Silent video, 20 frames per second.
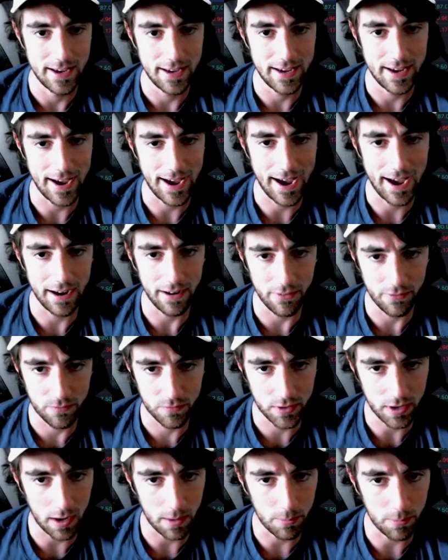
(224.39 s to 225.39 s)
you had a
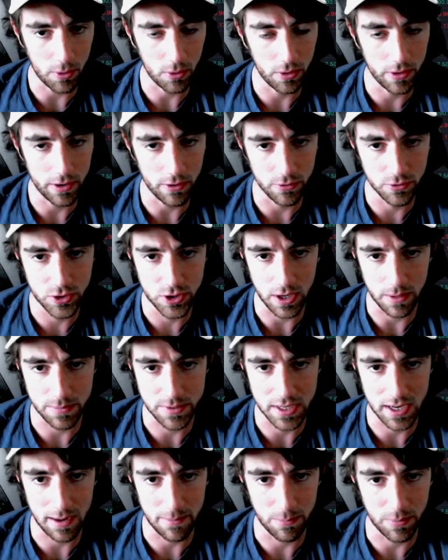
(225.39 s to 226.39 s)
couple little
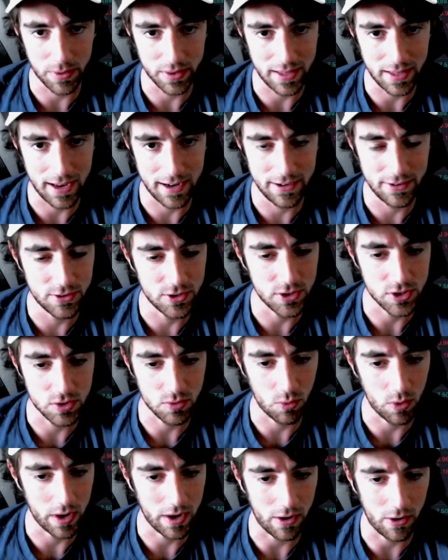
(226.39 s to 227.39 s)
jumps up, but then you
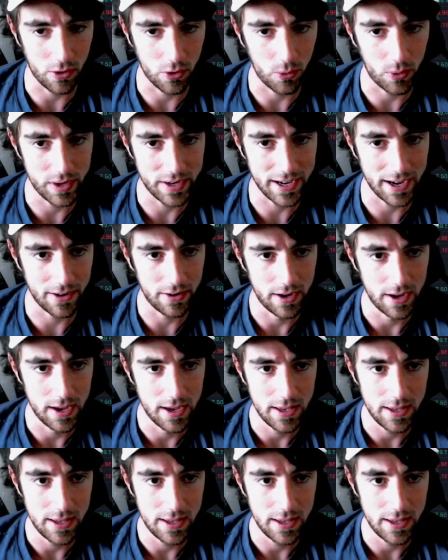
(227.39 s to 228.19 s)
just went all the way down.